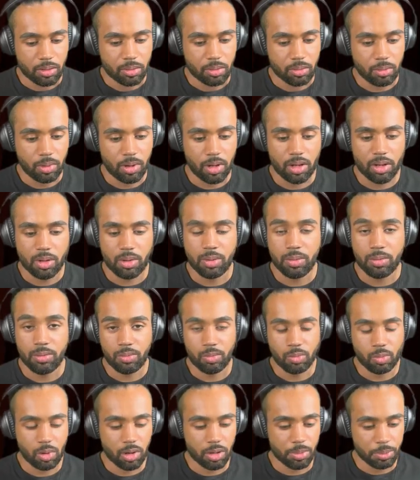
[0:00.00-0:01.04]
Well,
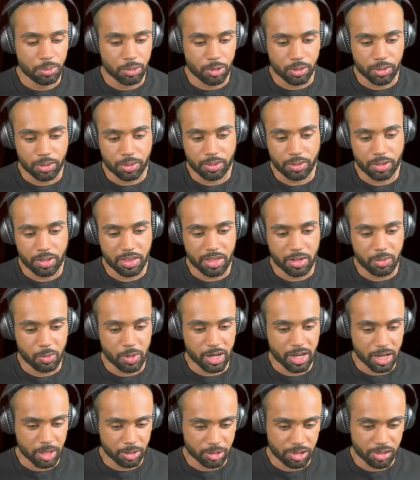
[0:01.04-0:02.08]
one more, and then we're
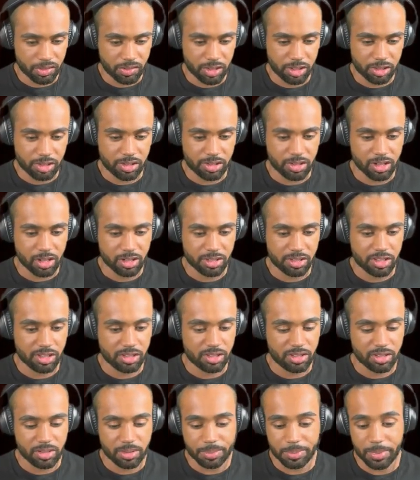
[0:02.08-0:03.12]
out of this star
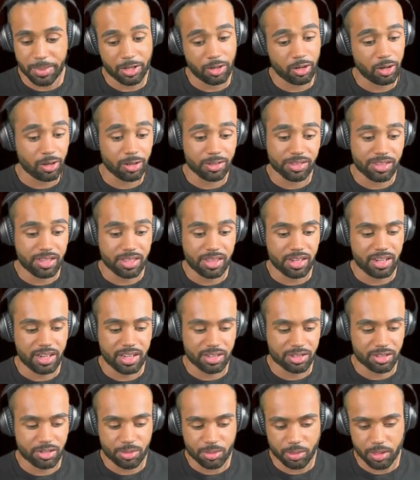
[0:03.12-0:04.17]
system and on to the
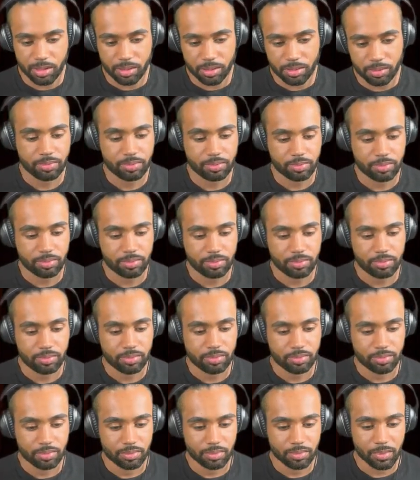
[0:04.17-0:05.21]
next one.
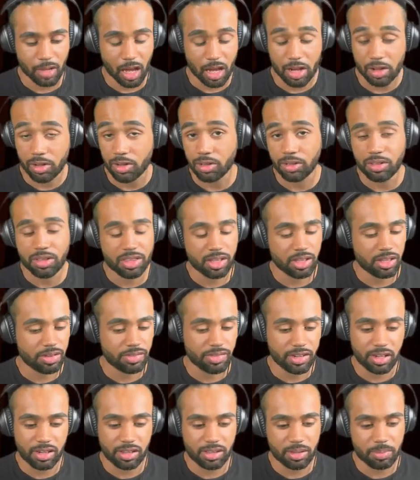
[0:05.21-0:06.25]
I couldn't think of
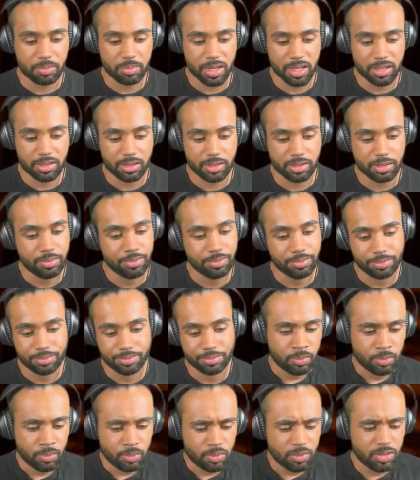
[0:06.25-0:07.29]
anything better.
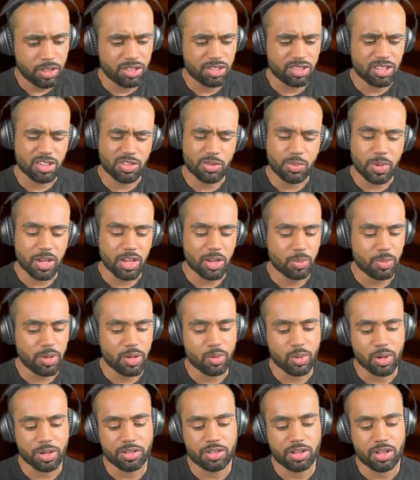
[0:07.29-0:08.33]
This does make me
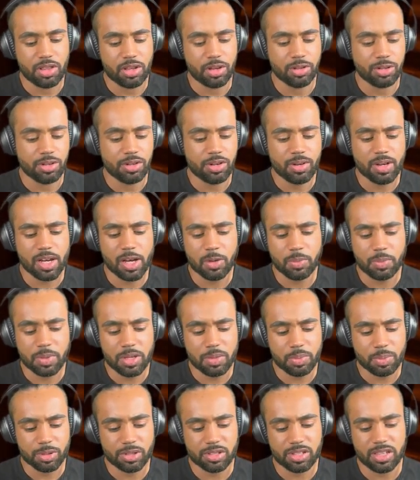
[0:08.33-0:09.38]
wonder though, you know how
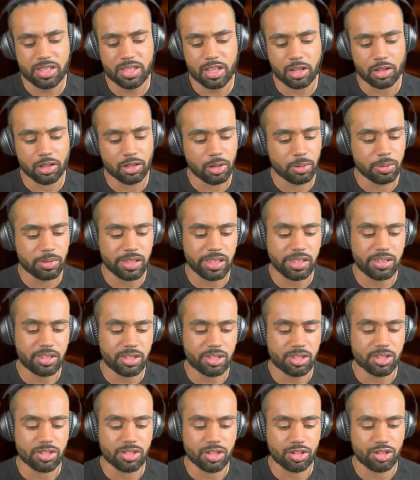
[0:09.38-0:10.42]
people say that loneliness
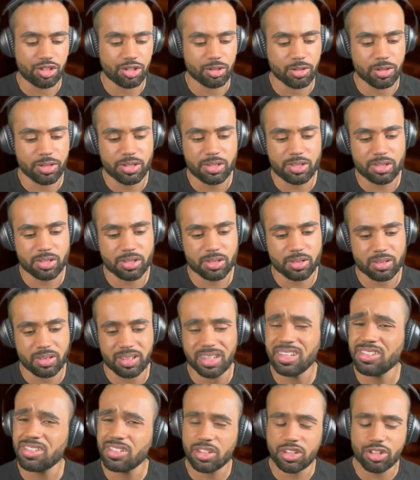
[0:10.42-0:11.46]
is a choice?
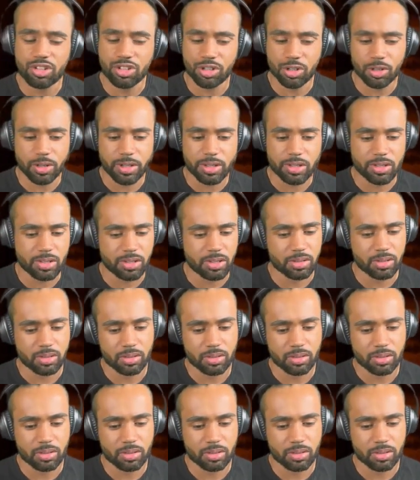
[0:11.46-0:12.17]
Is it a choice?